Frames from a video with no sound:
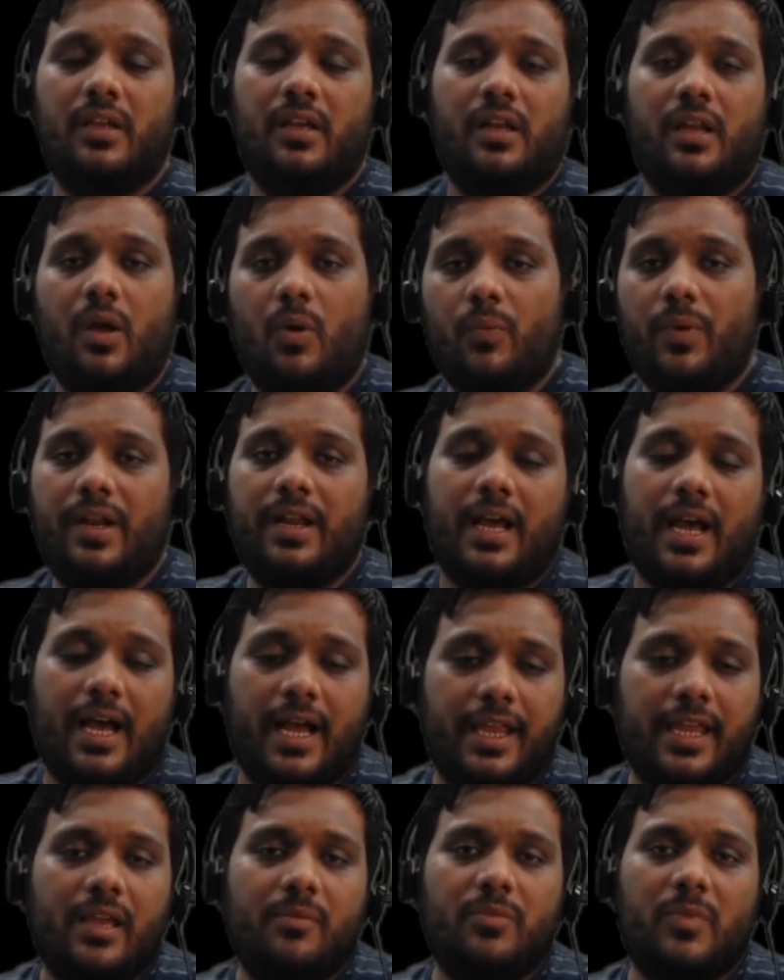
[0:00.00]
Now, when I
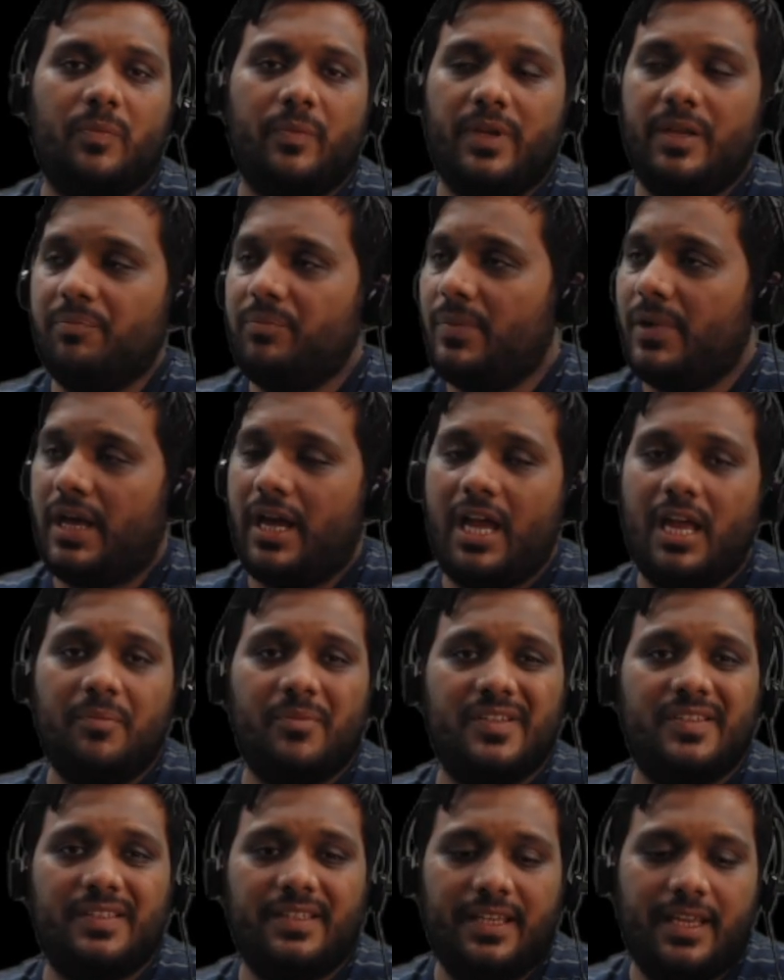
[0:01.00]
am a
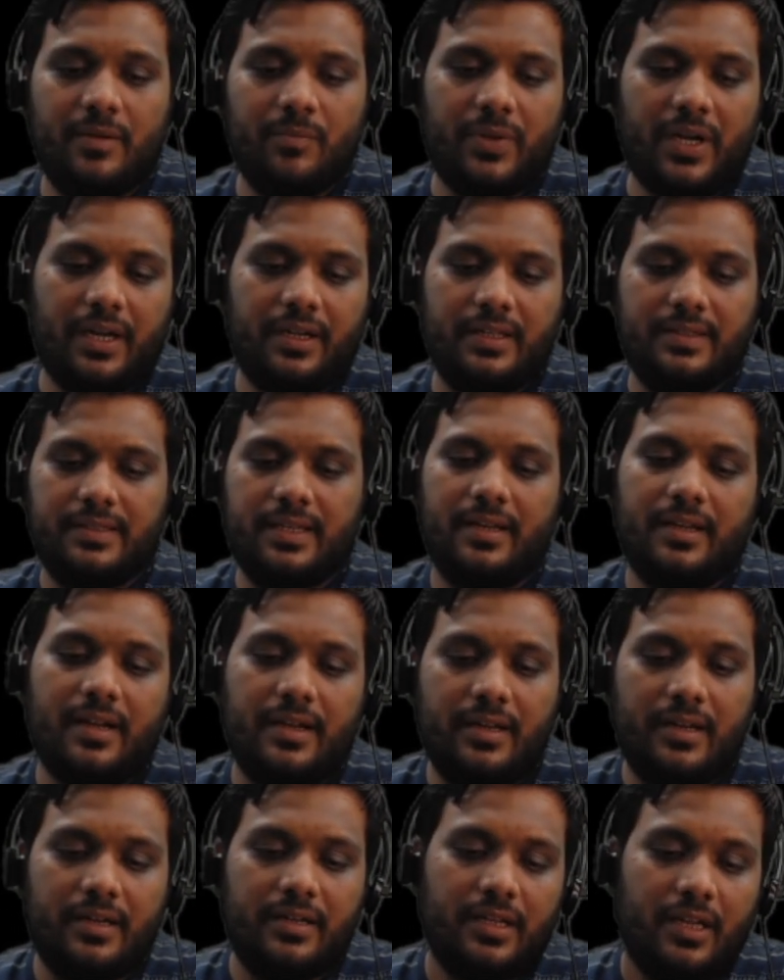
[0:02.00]
CA in practice and
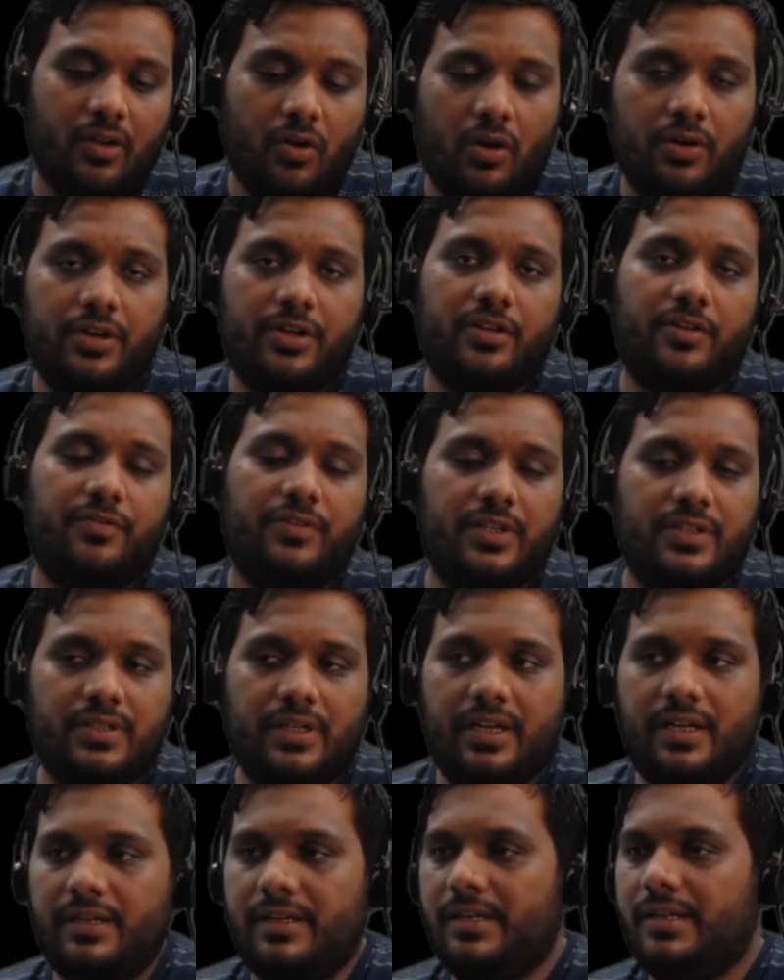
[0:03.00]
conducting audit of listed
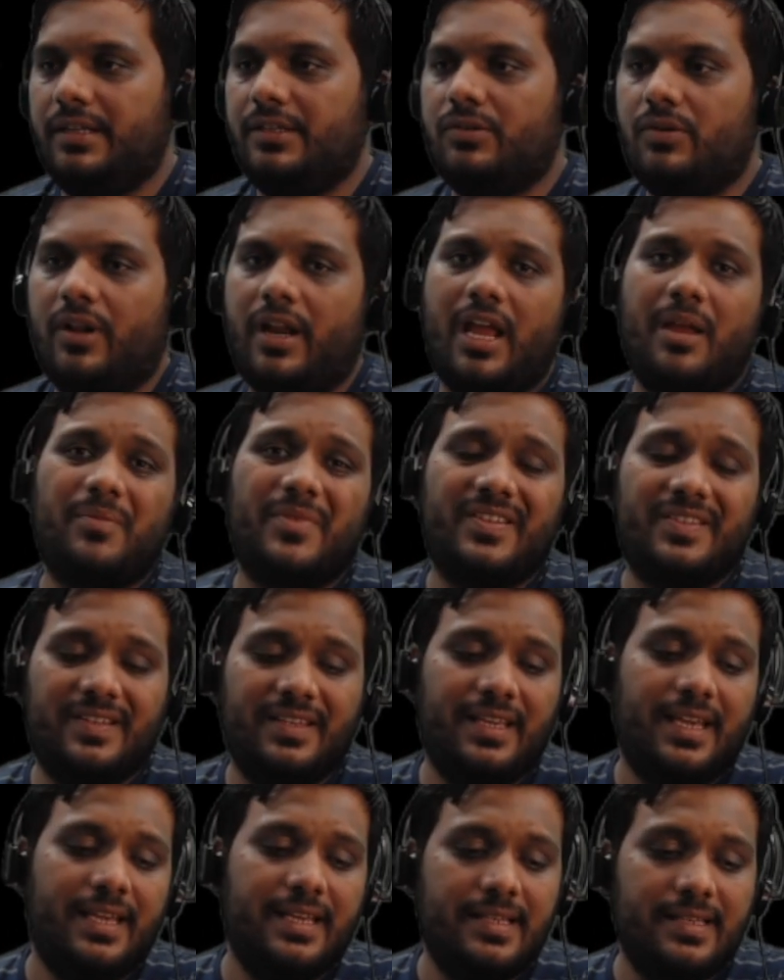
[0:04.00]
entities, or I am a
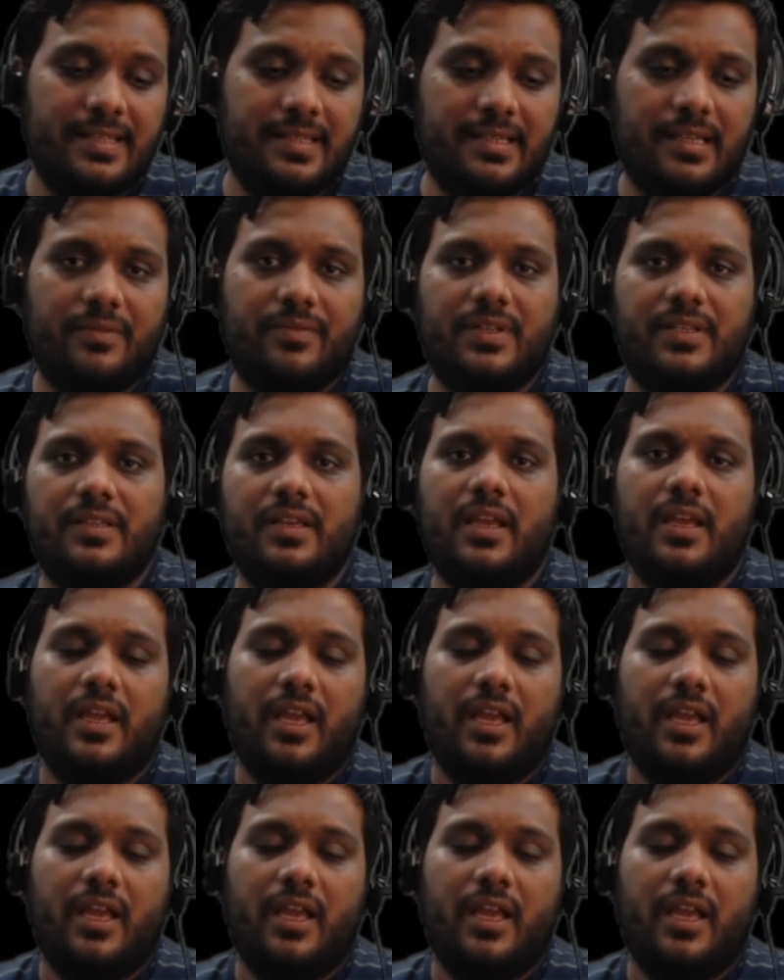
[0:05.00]
CA in service